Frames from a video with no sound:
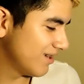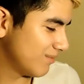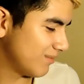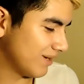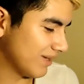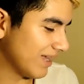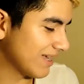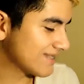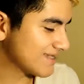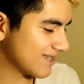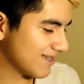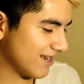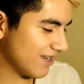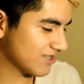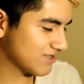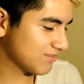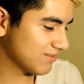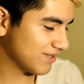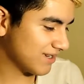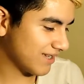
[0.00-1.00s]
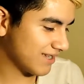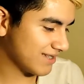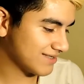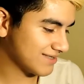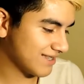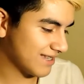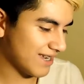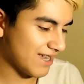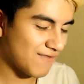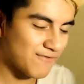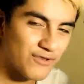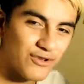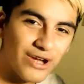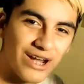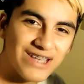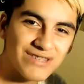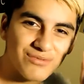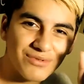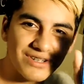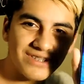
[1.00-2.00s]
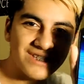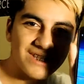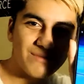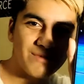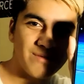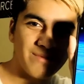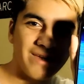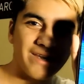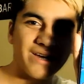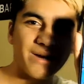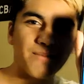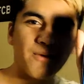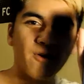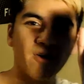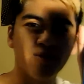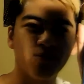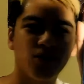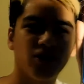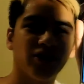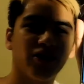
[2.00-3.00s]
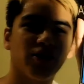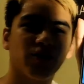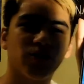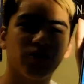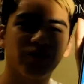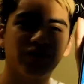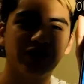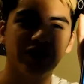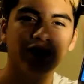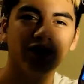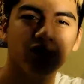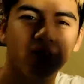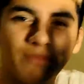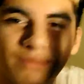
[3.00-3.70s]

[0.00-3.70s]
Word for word: My last announcement is that if you guys want to see me make a Pokemon Go video,